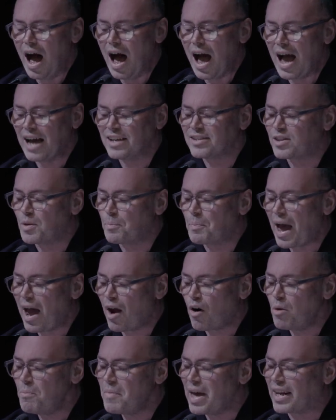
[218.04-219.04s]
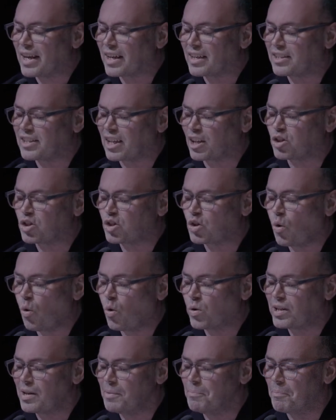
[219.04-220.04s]
As the paramedics
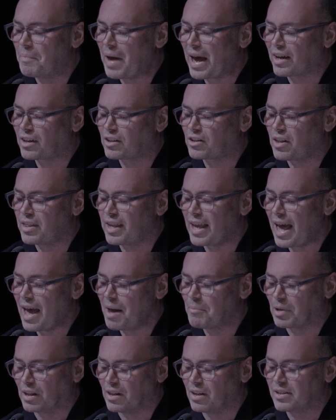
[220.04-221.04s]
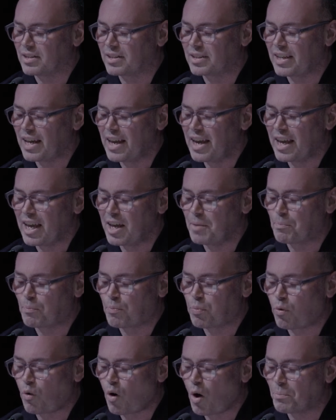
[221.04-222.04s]
escort him back to the ambulance, he
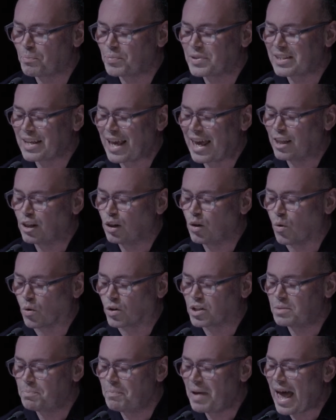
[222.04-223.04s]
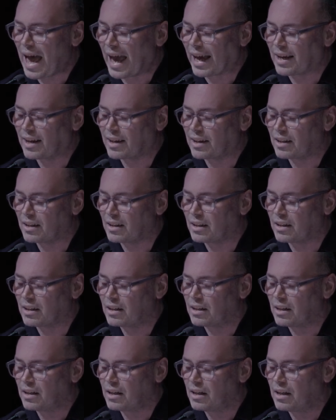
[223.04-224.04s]
props and looks back.
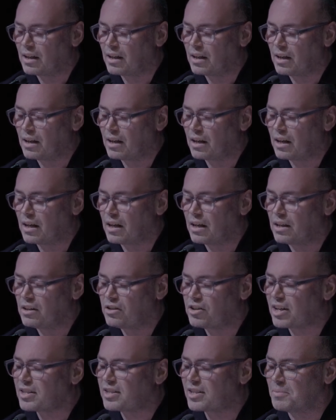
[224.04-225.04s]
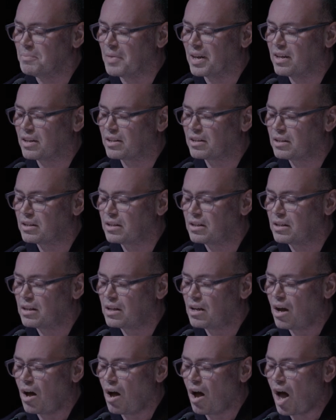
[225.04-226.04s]
"Just a minute.
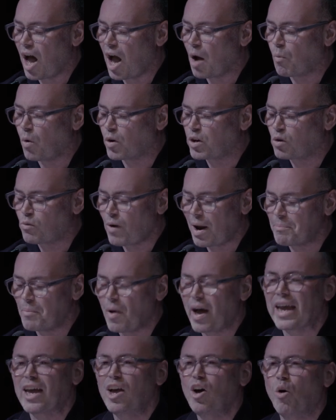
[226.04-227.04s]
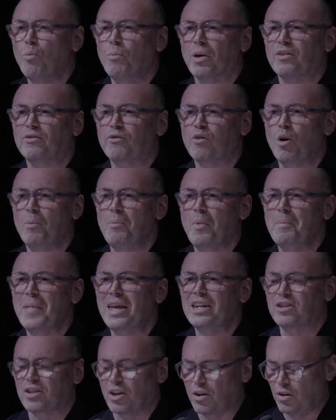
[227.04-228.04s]
I want to grab my helmet for a
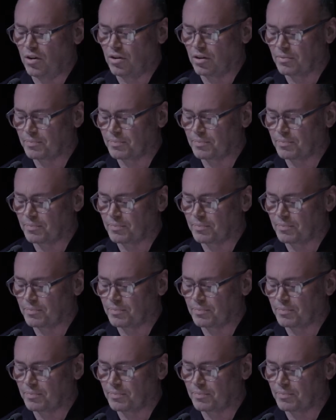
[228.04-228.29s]
memento."